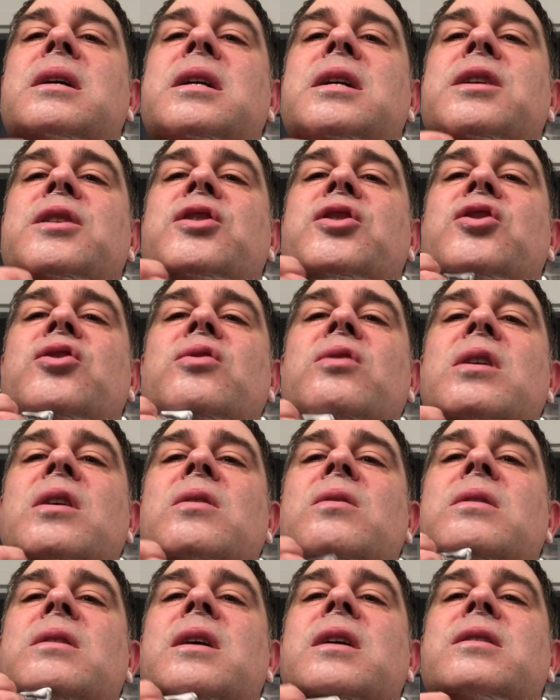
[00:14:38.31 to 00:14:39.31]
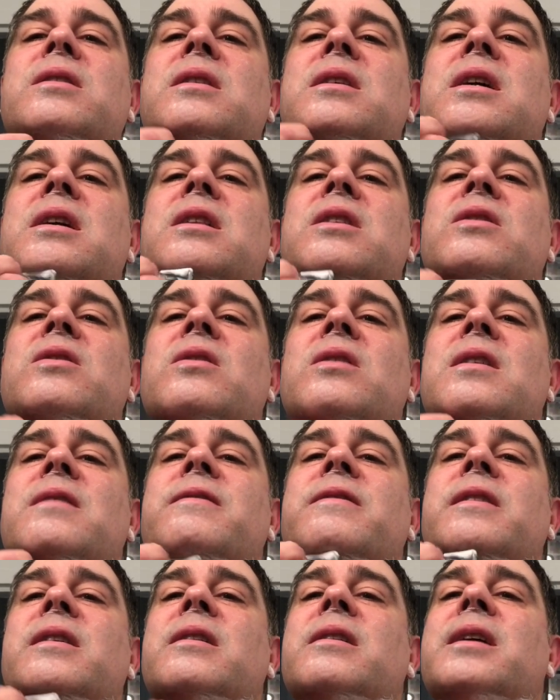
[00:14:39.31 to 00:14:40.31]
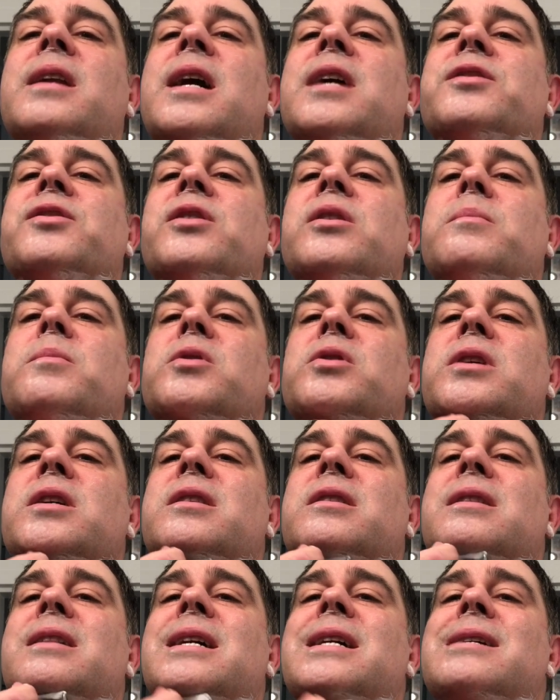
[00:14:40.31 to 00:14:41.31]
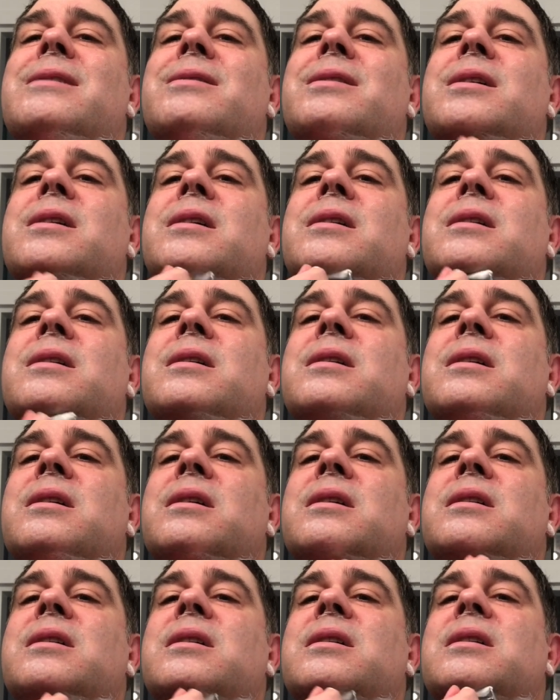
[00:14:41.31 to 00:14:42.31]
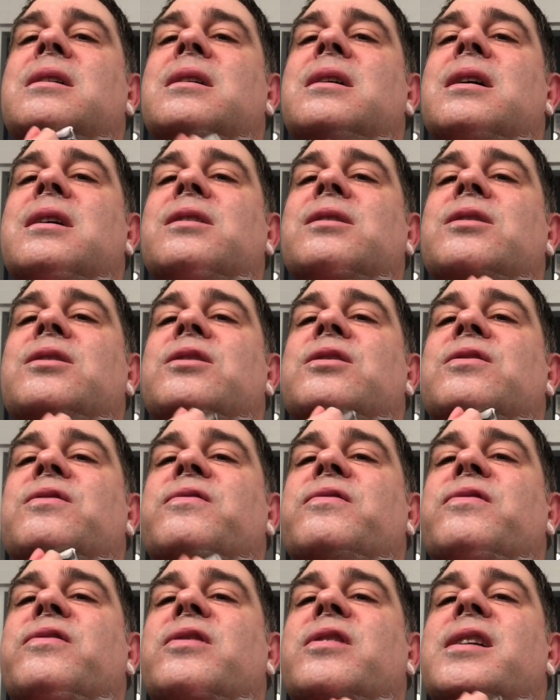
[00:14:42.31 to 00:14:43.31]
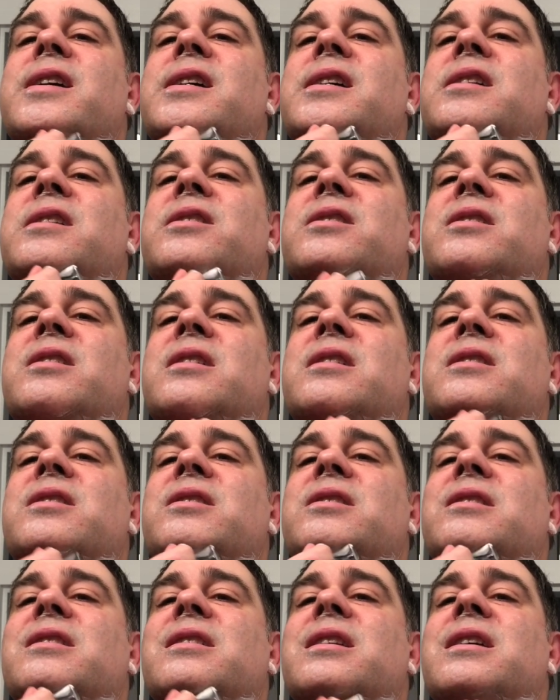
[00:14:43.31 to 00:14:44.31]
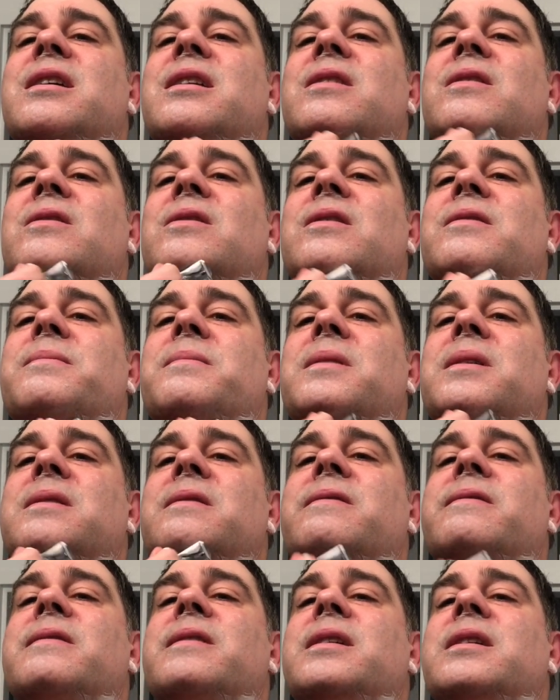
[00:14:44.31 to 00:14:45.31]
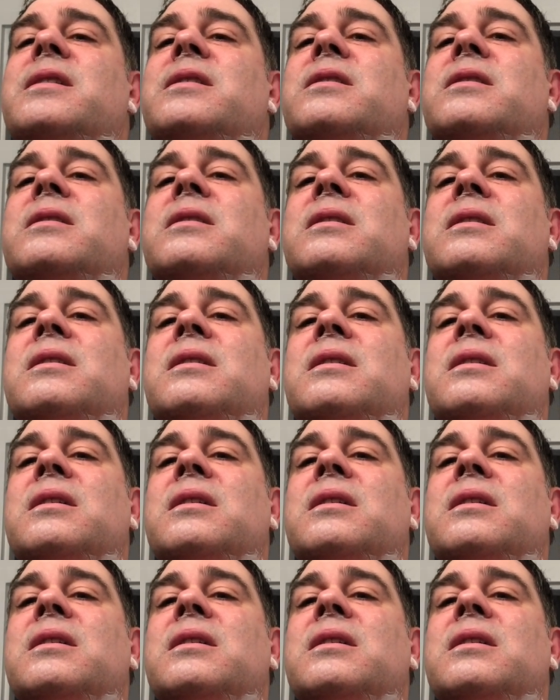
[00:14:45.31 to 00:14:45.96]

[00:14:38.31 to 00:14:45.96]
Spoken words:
each stroke doesn't get softer, it actually almost gets louder as it just flakes skin off my face.